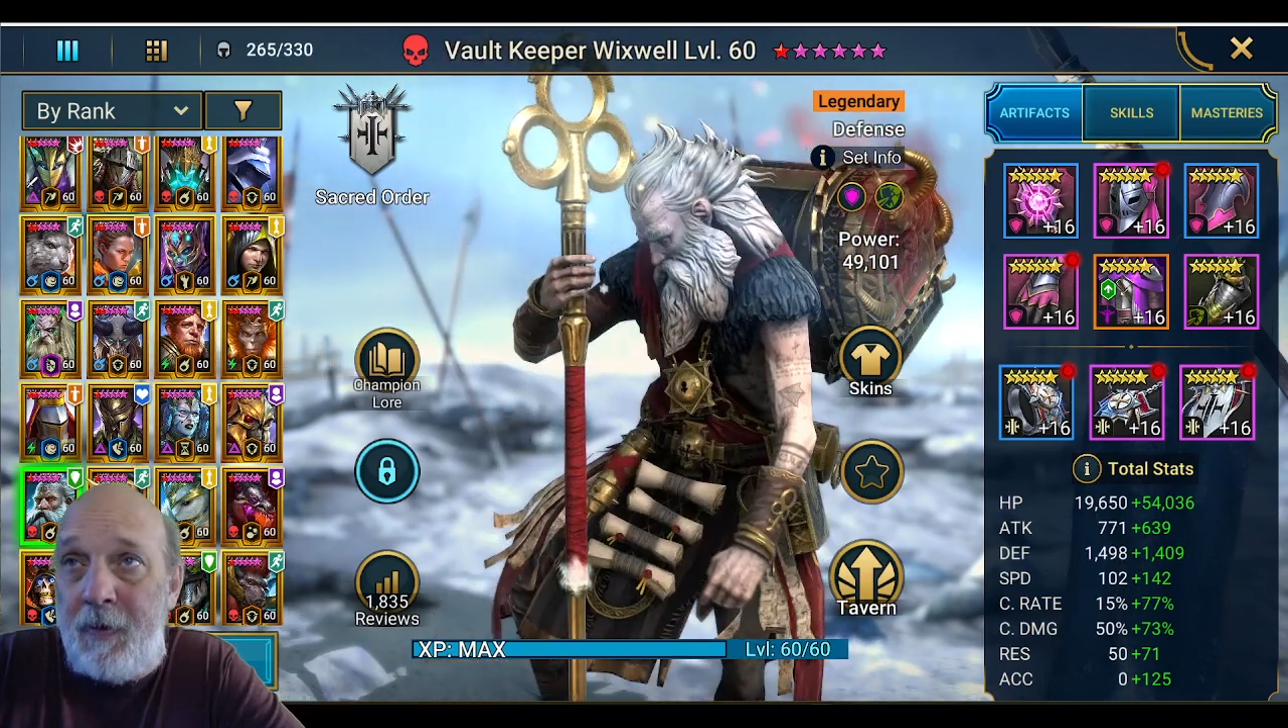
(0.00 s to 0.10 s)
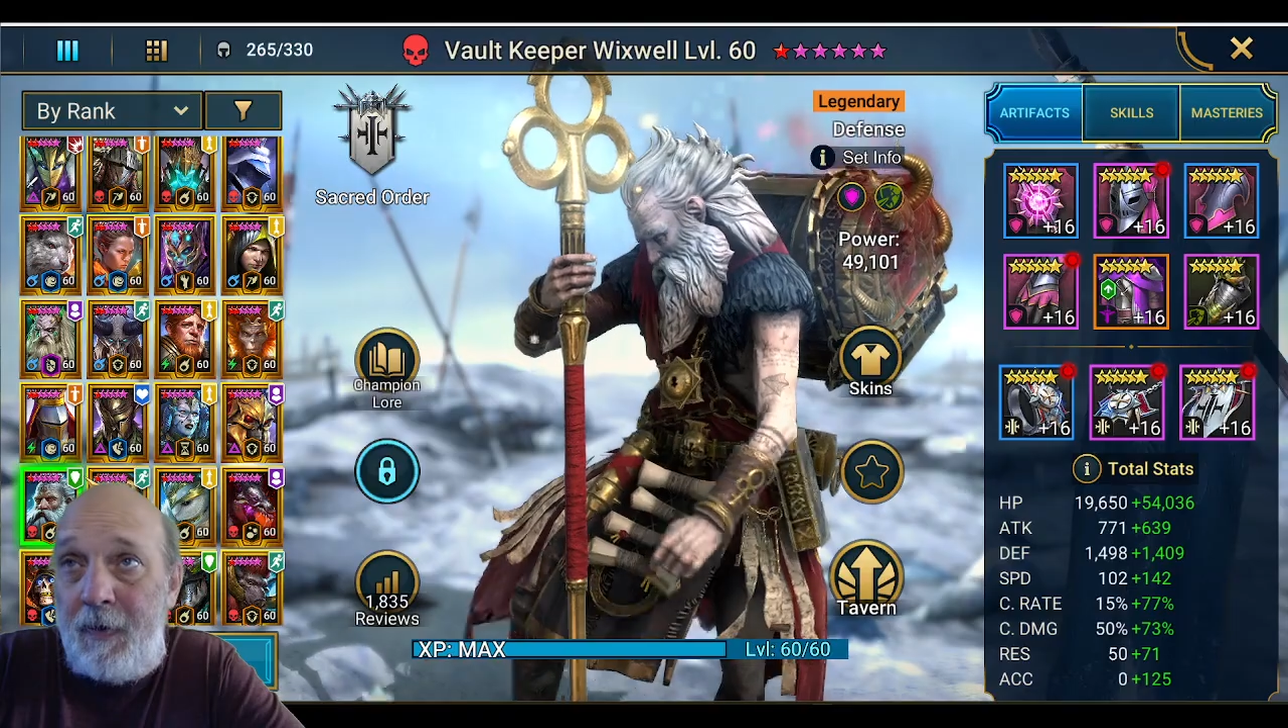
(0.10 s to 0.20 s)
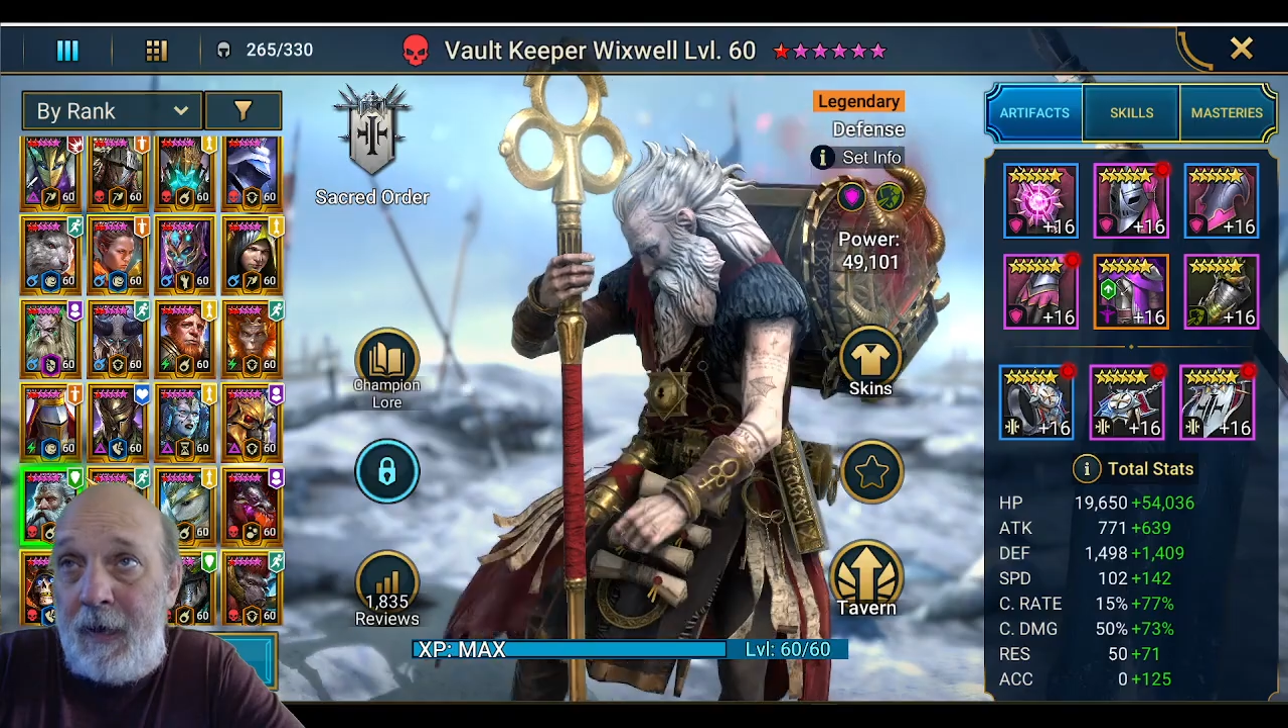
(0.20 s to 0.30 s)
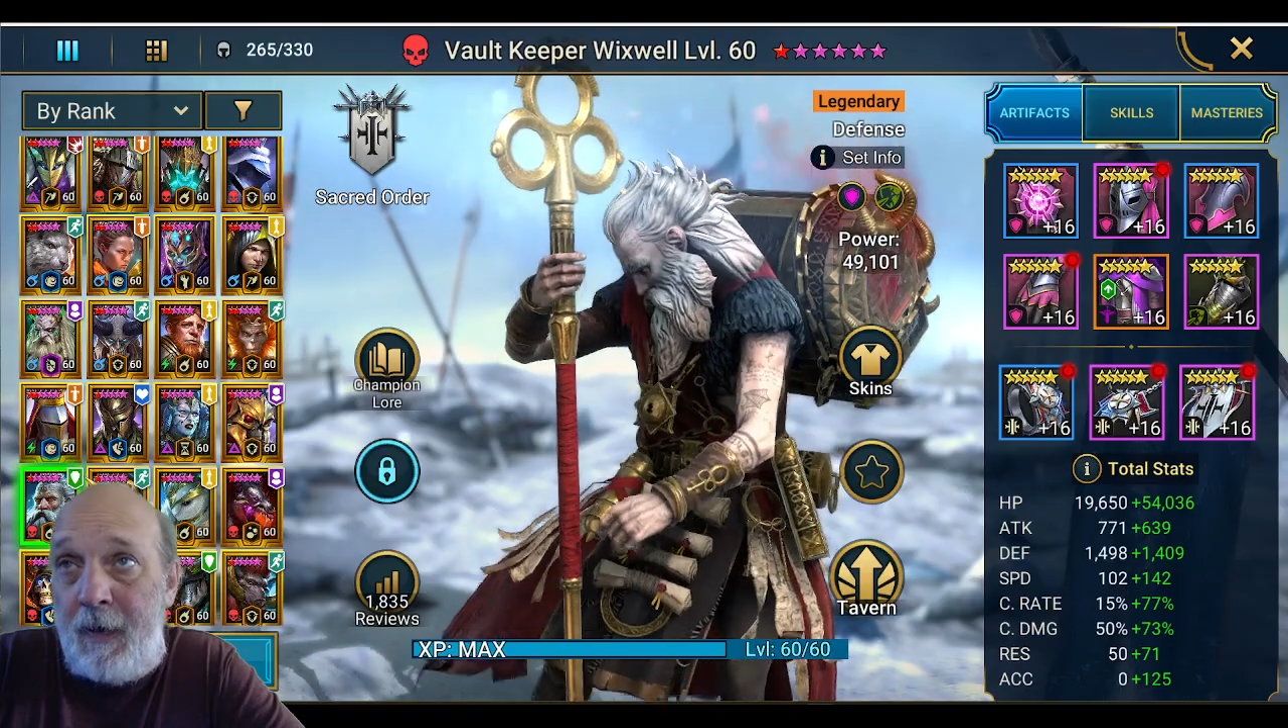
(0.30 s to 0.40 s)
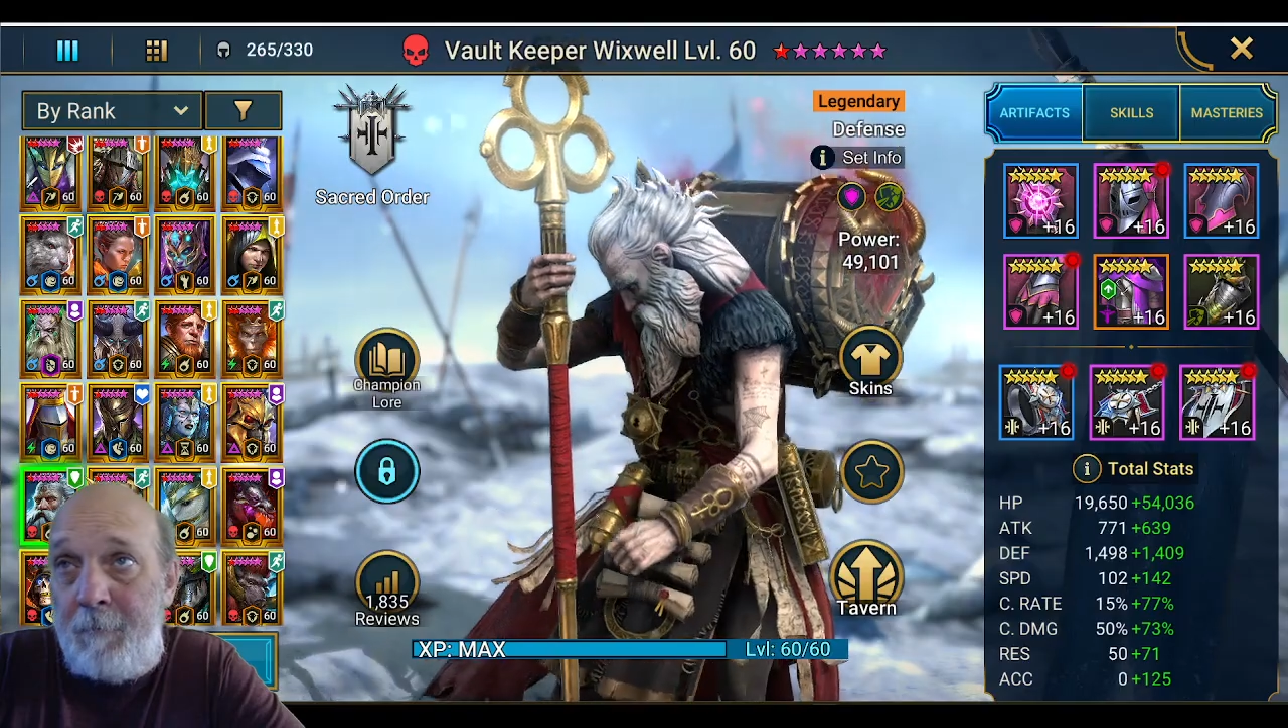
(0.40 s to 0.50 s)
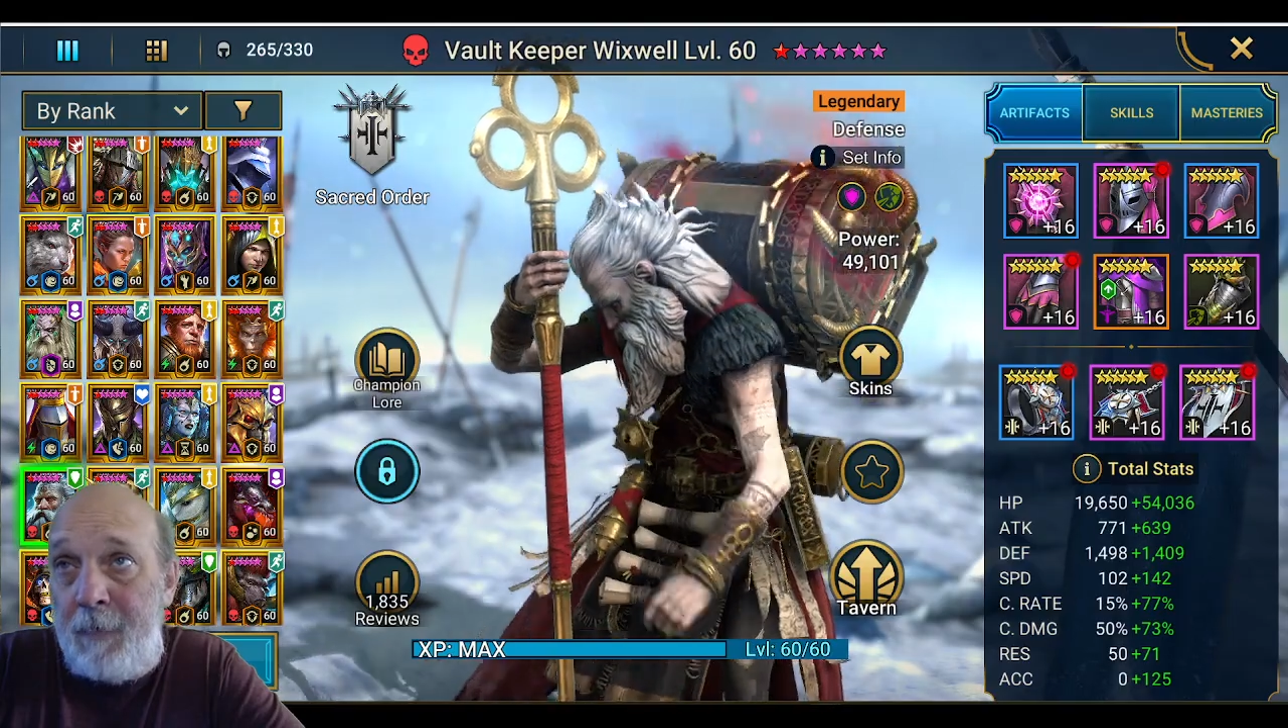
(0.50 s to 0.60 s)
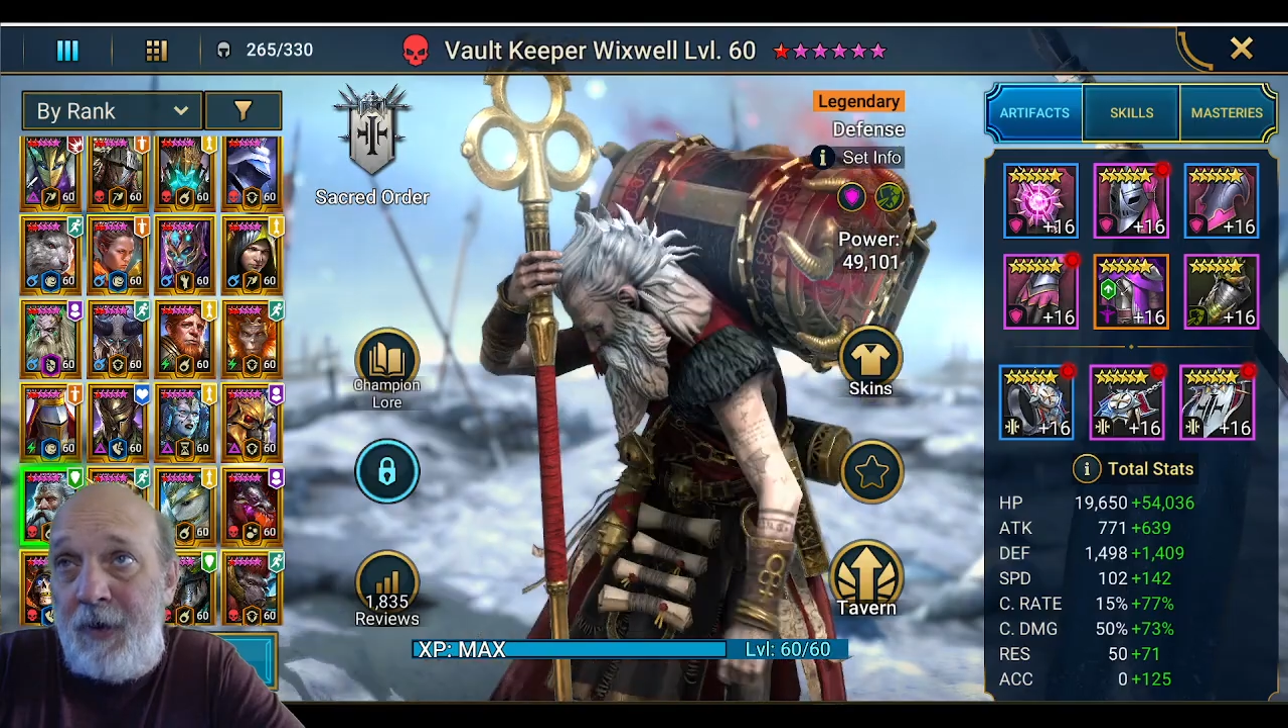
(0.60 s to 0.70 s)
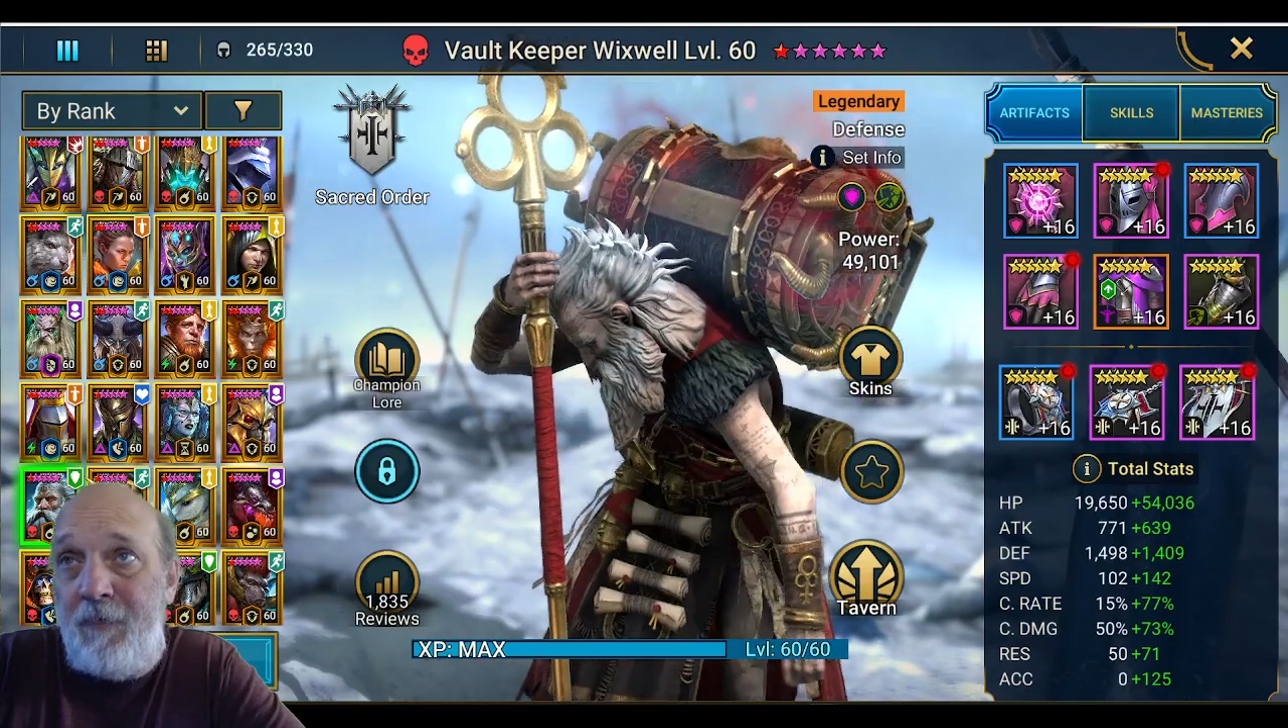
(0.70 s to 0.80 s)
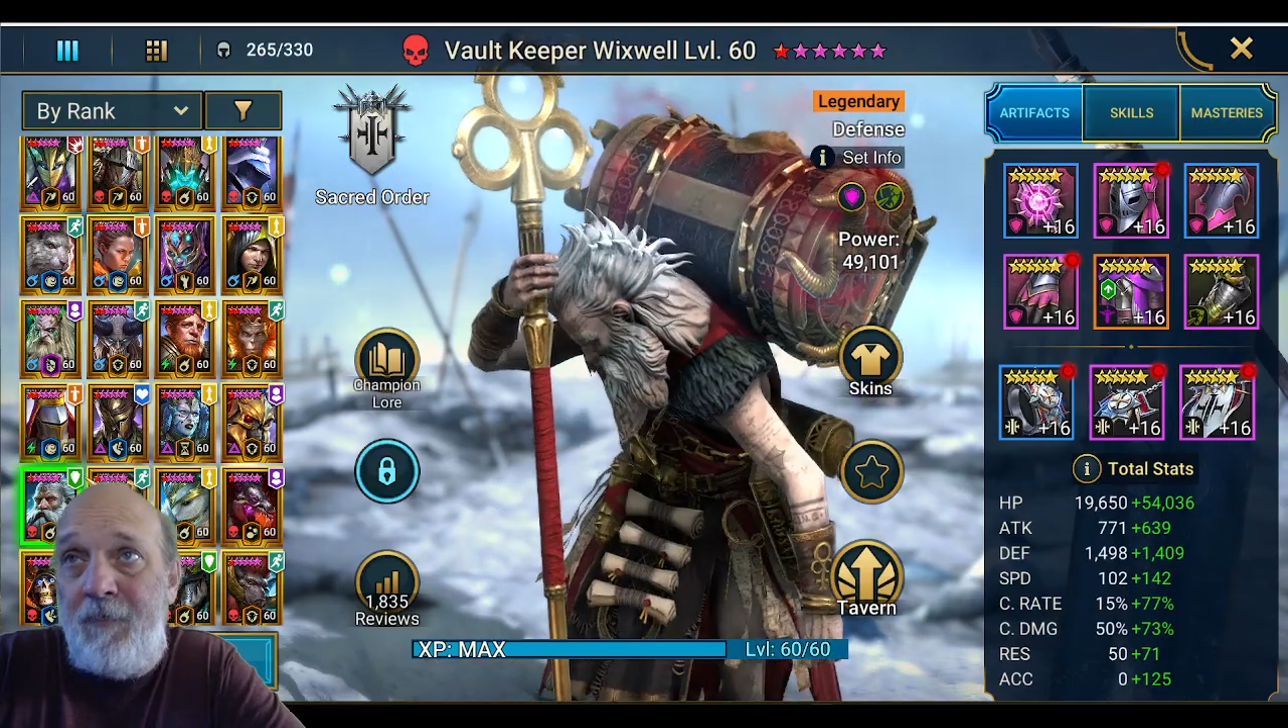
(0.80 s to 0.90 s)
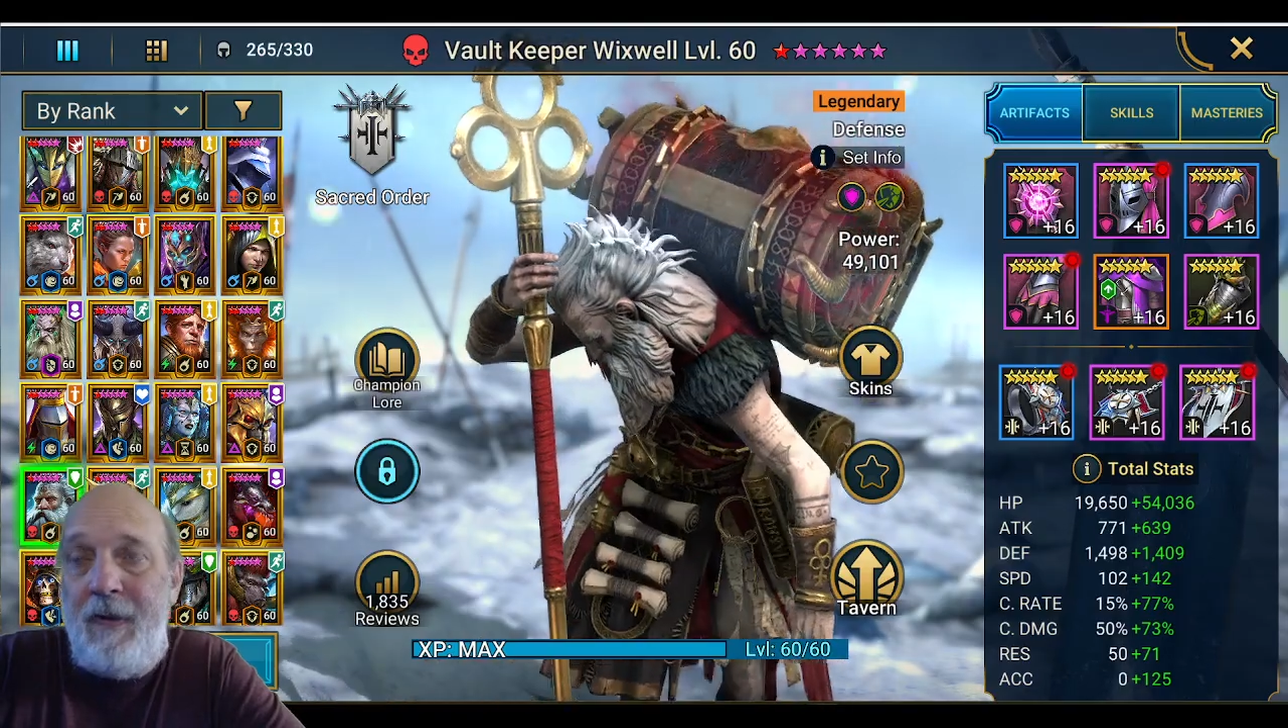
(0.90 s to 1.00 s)

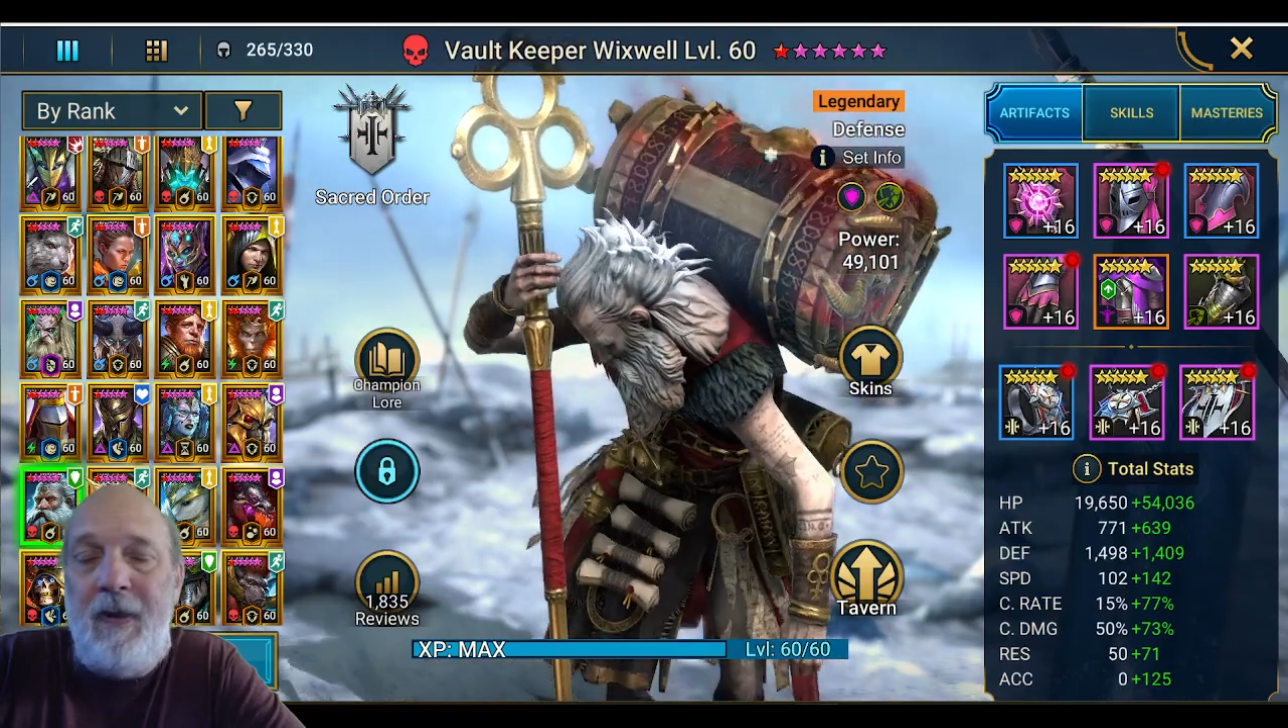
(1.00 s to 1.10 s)
buff